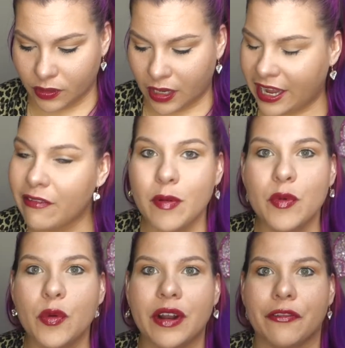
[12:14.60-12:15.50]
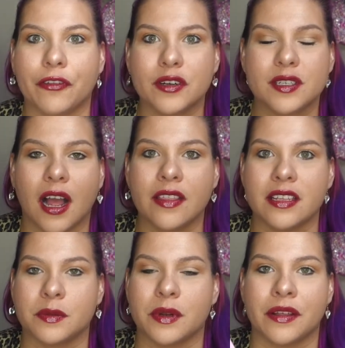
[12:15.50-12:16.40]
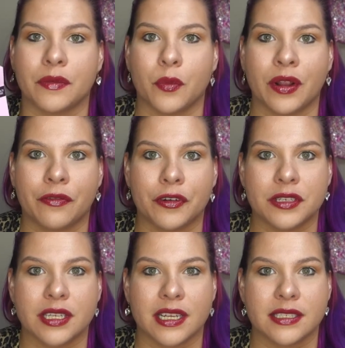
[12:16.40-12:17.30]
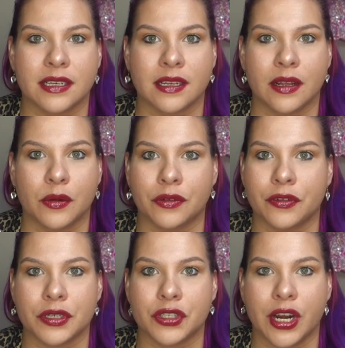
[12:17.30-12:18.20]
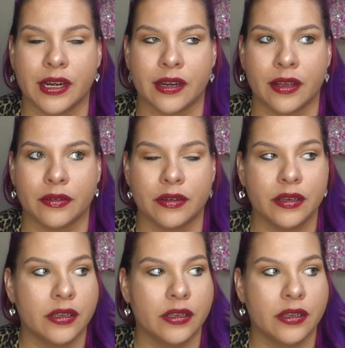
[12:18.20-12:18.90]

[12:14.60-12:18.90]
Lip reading: I can't remember when I first got this, when I first tested it out or first tried it out.